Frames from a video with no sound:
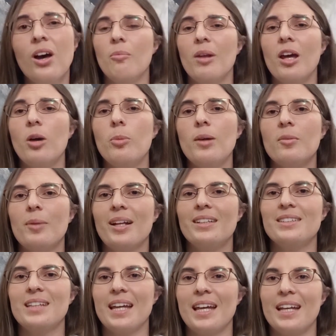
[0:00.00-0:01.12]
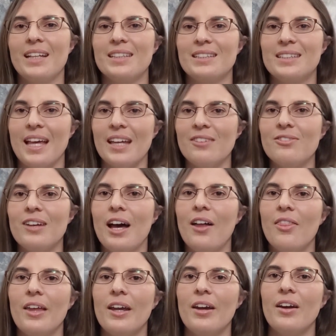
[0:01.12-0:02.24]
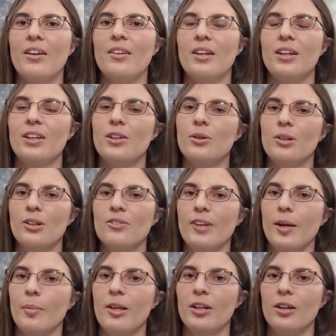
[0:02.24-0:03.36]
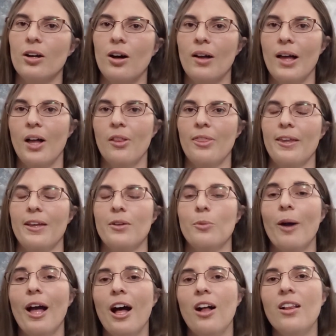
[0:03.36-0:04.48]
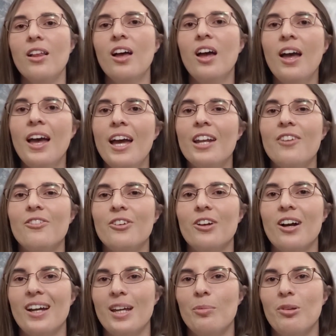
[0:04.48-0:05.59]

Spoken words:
I hope everybody's staying safe out there, that you and your family are all healthy and well. And if you're not able to